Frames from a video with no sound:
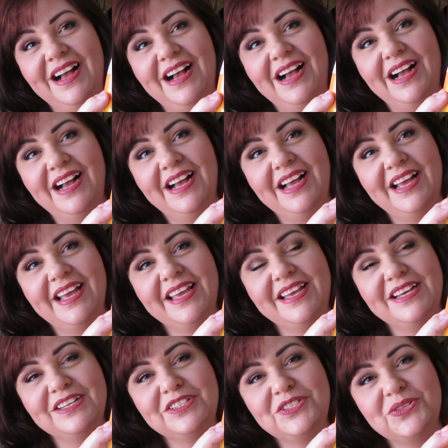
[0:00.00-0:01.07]
I
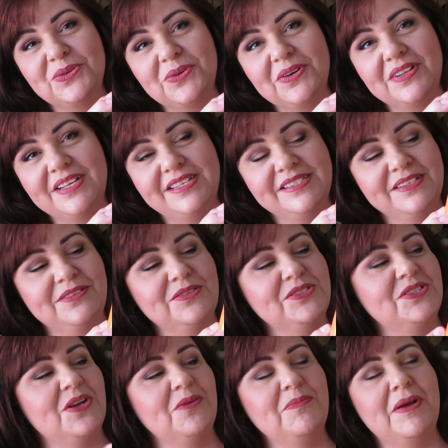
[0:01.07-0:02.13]
adore these little
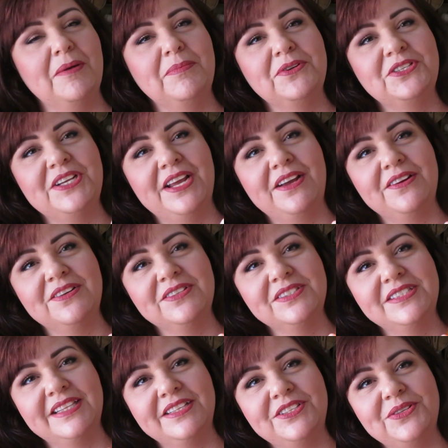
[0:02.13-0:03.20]
salt and pepper shakers.
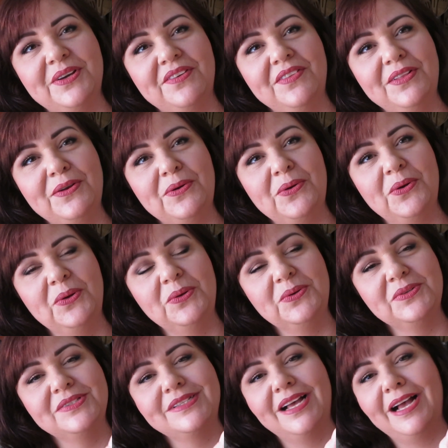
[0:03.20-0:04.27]
They do have the little
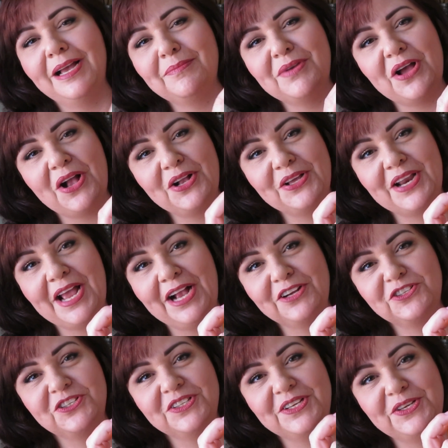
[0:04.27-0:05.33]
holes. I'm not gonna
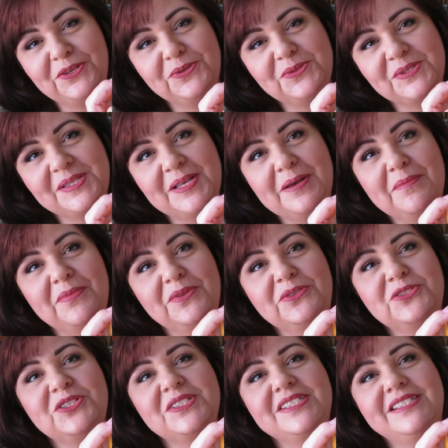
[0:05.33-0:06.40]
actually use them. They'll
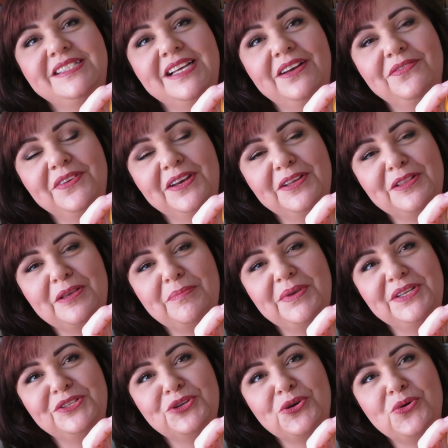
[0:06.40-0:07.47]
just definitely
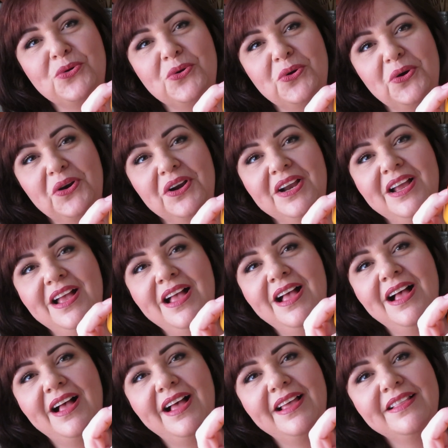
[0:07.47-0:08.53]
be decor.
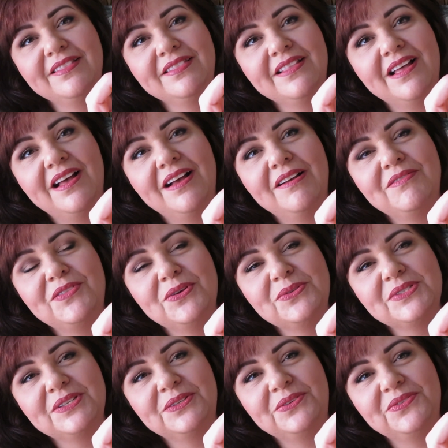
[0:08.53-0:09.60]
I love
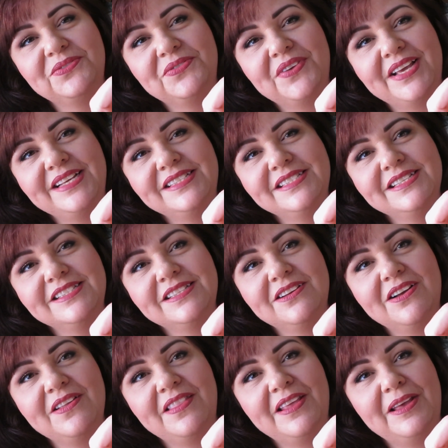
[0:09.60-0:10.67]
those little faces
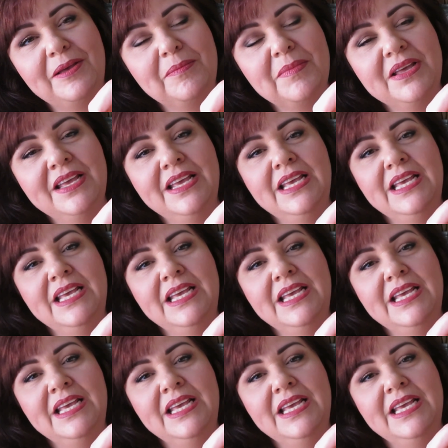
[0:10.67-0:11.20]
on them.